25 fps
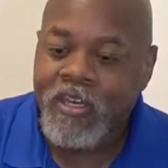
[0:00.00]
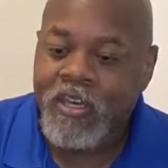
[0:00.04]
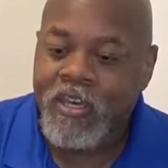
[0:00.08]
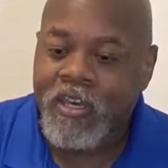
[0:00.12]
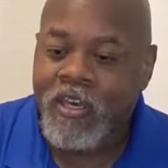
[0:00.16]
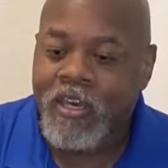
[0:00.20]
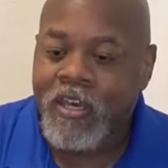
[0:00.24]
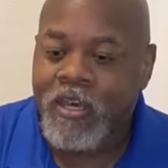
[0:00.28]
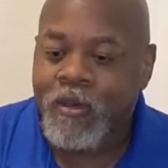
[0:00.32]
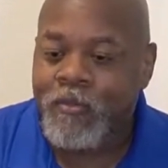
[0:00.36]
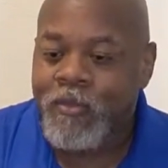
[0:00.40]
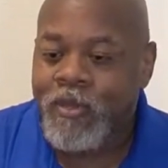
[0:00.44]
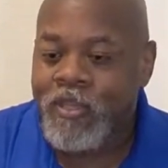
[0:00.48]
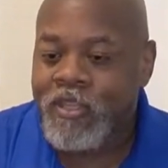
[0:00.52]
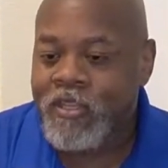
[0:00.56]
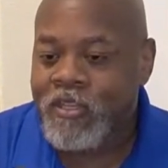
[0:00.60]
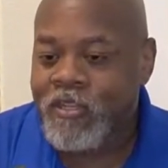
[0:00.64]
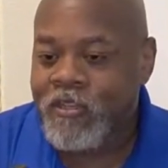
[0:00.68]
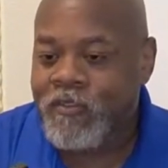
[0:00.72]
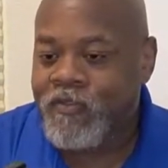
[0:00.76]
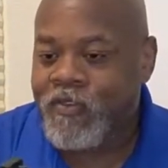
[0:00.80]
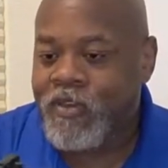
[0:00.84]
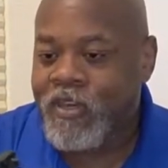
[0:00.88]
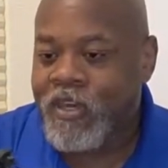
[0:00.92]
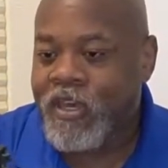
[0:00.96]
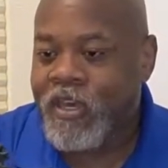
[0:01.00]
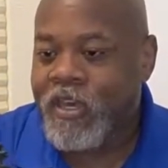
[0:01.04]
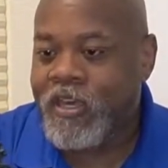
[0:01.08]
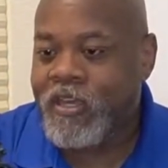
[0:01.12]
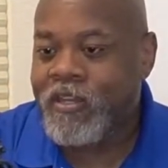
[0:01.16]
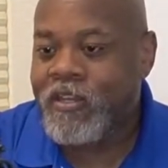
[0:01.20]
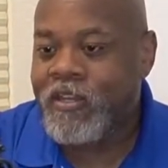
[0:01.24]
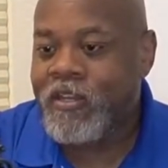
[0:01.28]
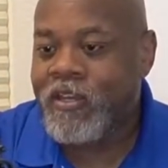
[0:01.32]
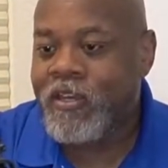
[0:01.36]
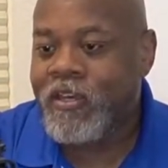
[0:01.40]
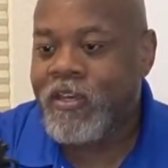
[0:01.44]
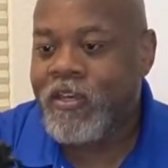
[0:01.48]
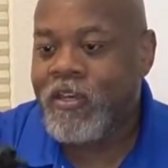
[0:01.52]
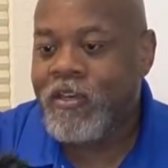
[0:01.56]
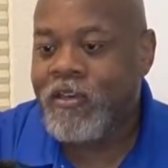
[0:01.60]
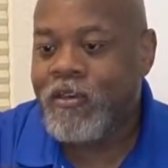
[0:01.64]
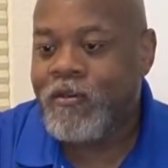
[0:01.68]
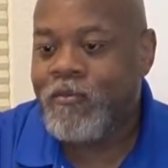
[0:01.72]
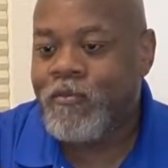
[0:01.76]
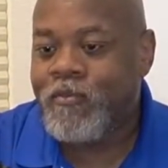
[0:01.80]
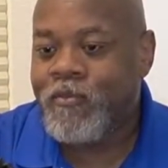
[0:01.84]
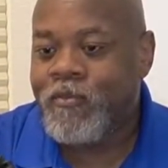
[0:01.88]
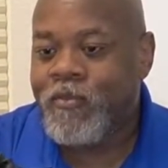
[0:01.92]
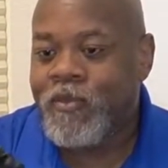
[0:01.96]
And then you've got
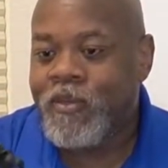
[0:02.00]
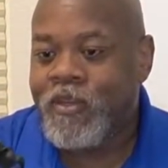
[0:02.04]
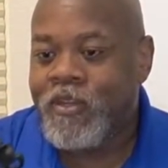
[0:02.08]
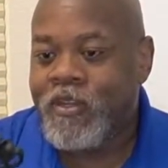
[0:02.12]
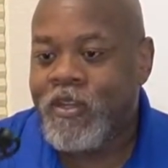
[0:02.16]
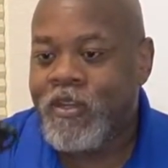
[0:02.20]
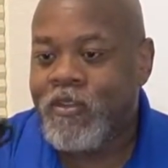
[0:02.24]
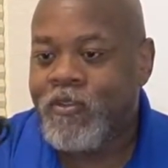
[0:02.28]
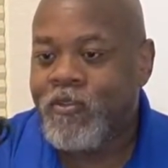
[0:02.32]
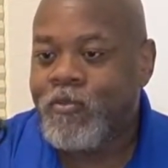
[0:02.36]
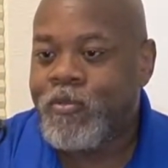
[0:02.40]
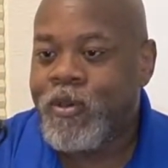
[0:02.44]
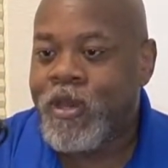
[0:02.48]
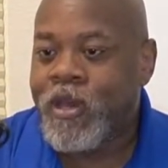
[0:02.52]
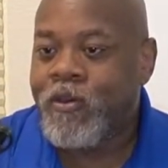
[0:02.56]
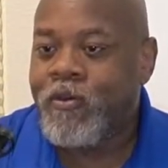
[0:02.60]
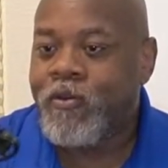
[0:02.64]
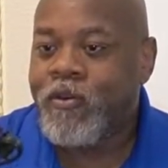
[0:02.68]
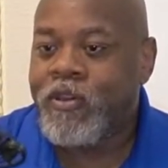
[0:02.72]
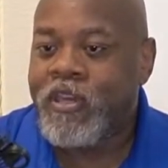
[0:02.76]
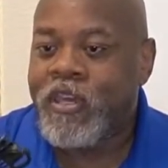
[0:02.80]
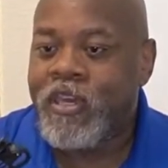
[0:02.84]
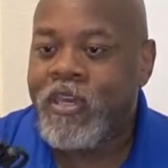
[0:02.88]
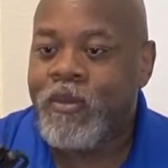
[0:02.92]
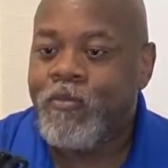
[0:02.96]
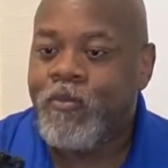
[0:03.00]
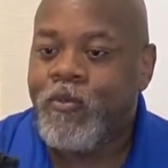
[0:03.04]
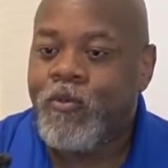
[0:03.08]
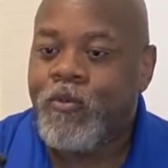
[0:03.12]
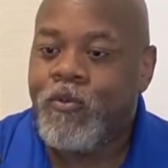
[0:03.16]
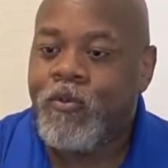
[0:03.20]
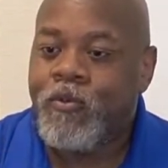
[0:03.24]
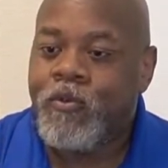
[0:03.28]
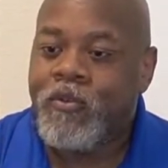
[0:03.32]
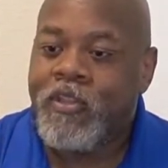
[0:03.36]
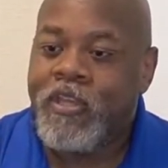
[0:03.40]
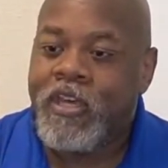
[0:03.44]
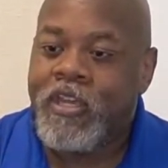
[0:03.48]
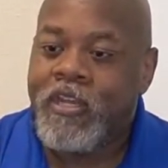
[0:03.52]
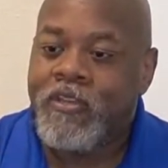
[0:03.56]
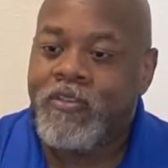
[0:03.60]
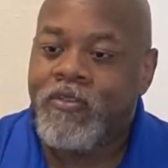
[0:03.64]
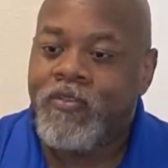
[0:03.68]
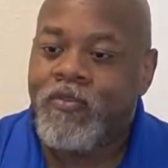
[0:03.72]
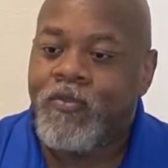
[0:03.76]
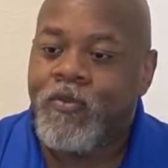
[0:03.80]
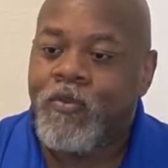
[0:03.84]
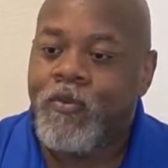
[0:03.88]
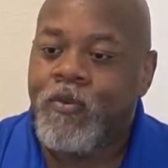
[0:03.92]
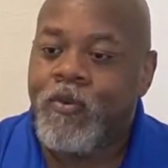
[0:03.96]
another power cable that
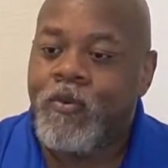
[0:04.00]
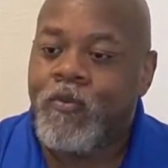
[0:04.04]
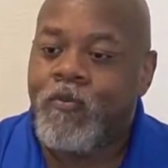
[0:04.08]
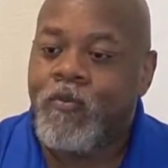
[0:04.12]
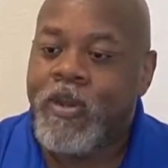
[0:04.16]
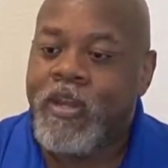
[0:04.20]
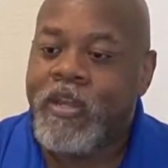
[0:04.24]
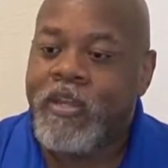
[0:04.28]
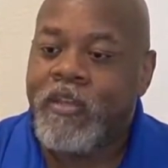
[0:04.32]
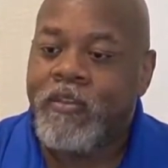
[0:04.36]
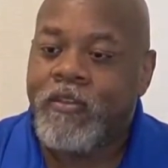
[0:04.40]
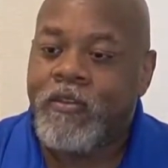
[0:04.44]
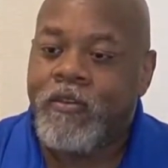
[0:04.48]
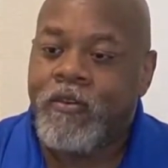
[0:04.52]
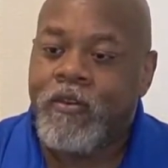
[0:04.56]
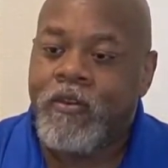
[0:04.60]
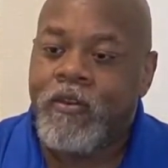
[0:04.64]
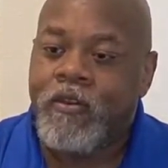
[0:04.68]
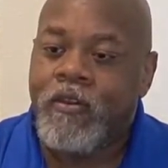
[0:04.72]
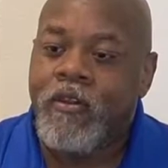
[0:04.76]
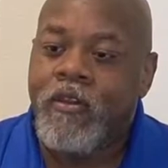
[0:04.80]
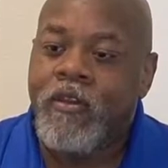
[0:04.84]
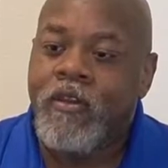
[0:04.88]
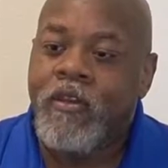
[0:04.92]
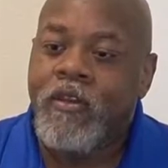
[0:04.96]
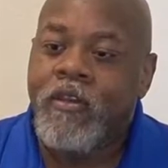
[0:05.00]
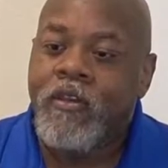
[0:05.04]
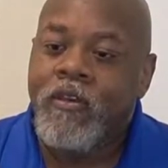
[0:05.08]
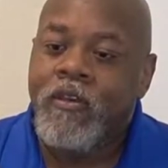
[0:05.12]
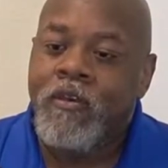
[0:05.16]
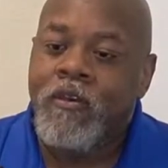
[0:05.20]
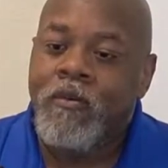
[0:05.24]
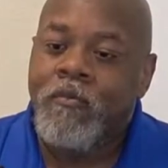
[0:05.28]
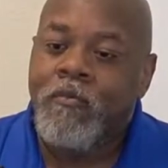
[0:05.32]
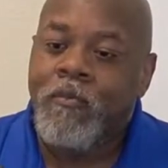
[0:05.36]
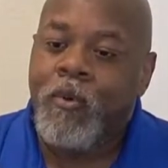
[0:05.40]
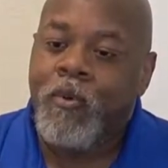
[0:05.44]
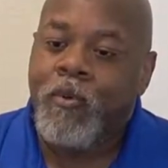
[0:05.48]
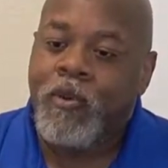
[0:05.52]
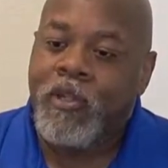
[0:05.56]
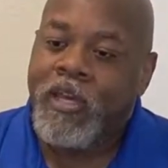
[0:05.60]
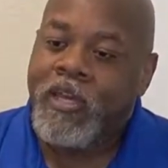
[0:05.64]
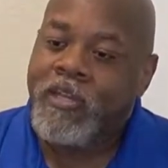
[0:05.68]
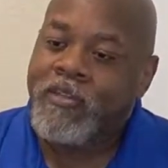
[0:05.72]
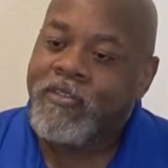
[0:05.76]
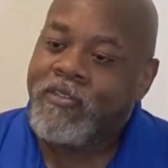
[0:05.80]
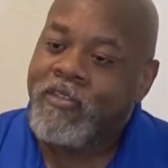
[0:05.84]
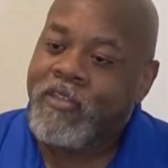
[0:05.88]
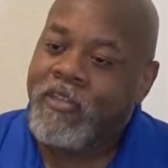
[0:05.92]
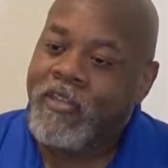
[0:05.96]
is for regular
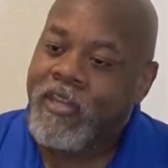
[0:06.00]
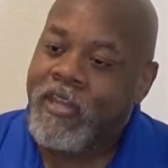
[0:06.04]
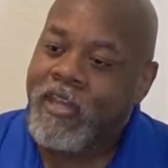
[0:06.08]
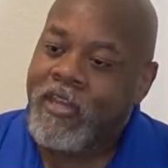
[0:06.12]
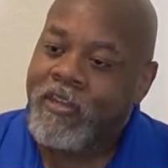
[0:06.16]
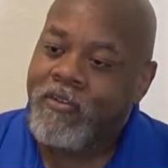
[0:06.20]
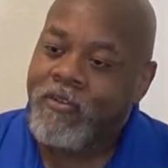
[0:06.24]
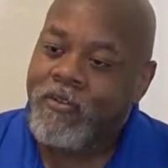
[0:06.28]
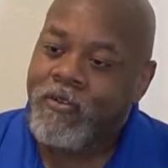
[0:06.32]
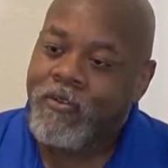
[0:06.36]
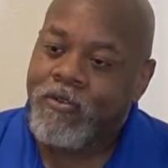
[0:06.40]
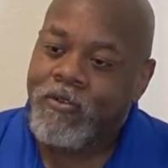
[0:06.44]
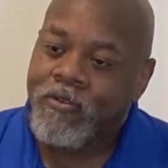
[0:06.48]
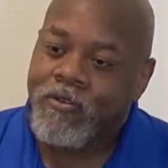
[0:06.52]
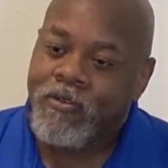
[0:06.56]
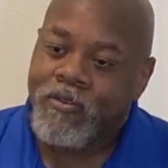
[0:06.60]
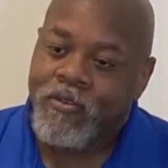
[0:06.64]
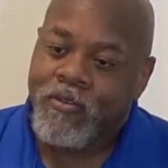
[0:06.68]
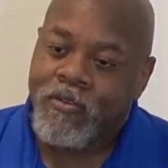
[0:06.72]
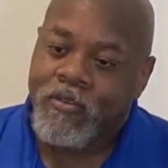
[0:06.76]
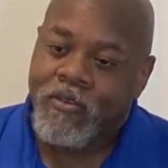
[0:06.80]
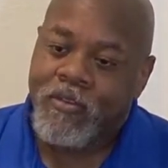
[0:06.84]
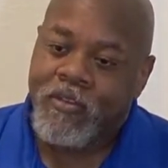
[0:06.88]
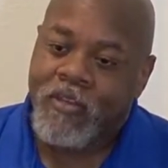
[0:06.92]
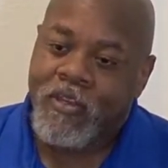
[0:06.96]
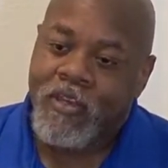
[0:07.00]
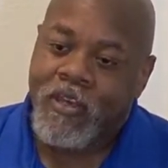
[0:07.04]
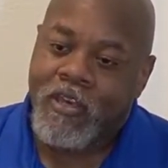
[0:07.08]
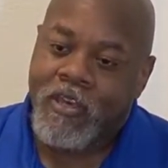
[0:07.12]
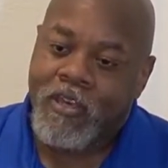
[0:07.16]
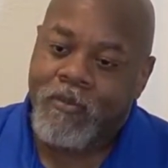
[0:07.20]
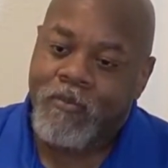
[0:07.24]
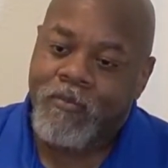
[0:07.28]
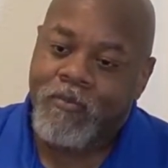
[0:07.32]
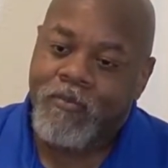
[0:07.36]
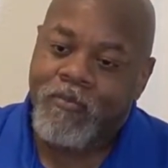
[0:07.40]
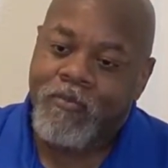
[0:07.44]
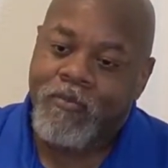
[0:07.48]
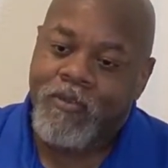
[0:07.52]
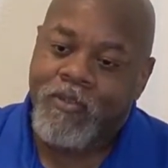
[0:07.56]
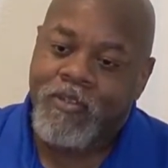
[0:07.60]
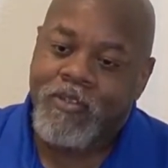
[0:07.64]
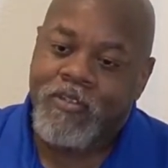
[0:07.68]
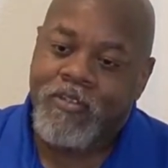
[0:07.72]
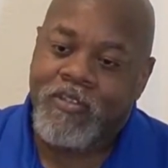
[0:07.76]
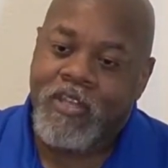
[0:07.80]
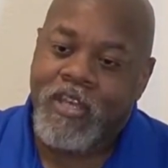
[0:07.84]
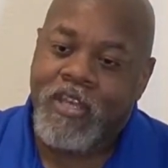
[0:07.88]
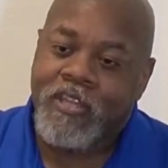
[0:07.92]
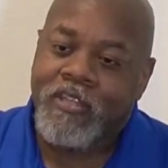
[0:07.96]
Molex connectors, which
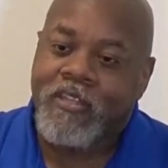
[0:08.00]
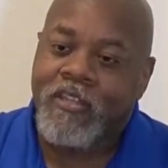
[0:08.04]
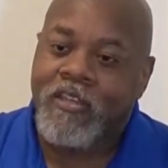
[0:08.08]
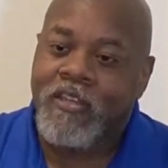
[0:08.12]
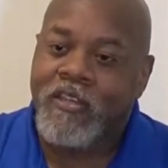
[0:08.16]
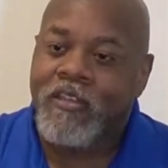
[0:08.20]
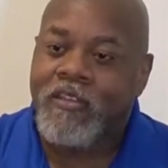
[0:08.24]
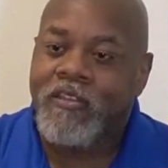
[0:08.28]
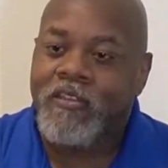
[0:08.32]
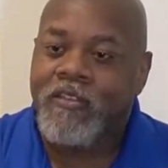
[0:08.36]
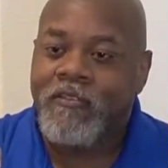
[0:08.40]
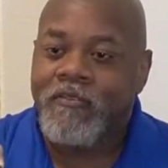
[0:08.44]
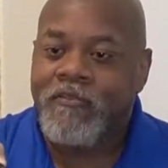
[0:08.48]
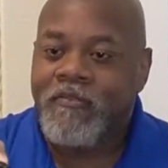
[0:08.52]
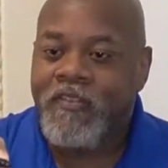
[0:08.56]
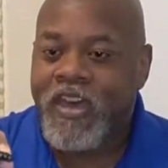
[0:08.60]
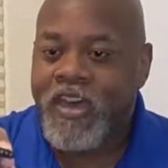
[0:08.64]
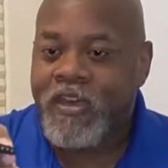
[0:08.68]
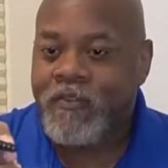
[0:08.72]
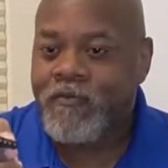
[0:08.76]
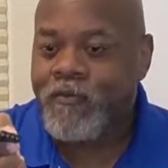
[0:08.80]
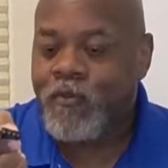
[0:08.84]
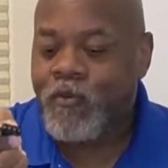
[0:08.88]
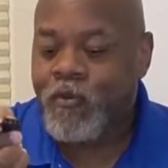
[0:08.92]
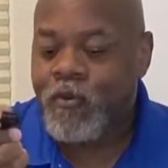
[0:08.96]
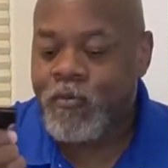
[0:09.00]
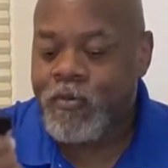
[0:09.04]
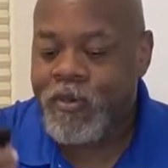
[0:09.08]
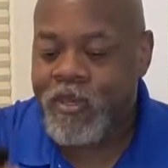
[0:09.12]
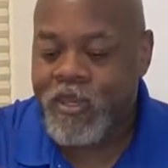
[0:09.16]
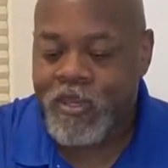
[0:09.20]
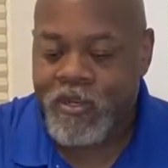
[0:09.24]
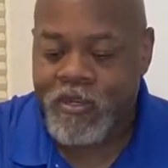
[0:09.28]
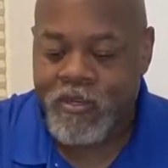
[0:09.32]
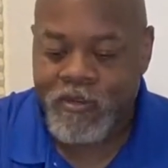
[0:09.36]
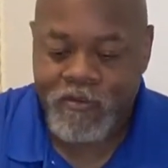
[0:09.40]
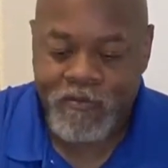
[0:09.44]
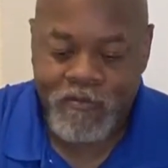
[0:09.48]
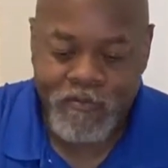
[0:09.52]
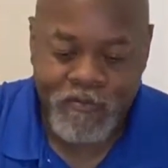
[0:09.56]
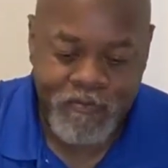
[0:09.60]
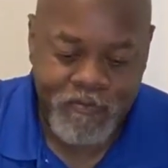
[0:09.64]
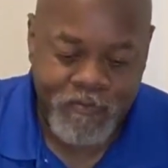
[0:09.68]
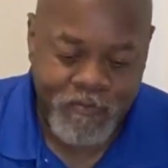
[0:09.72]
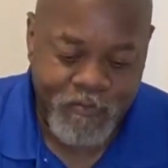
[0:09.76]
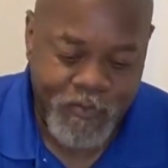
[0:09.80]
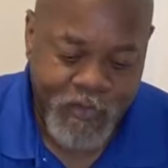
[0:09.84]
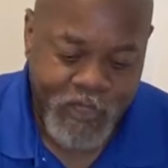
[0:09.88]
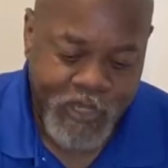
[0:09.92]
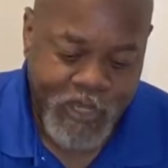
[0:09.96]
is that the fat 4-pin
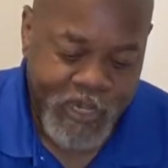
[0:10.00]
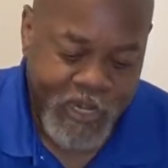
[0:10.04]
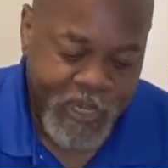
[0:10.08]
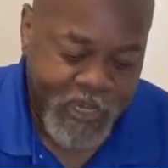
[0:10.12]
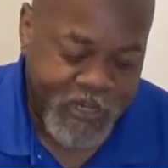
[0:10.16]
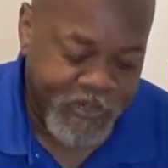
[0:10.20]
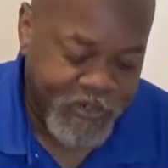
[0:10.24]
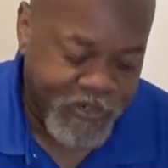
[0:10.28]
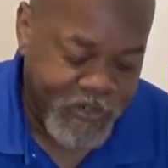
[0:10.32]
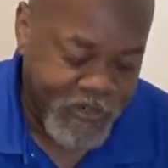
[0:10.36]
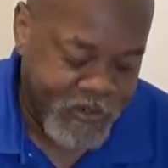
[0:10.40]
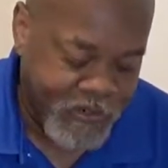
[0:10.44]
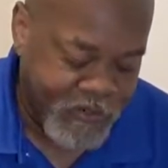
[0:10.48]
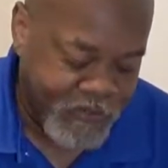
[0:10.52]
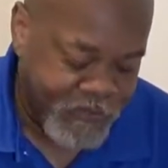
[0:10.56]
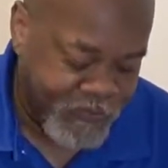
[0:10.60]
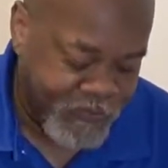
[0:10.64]
connection.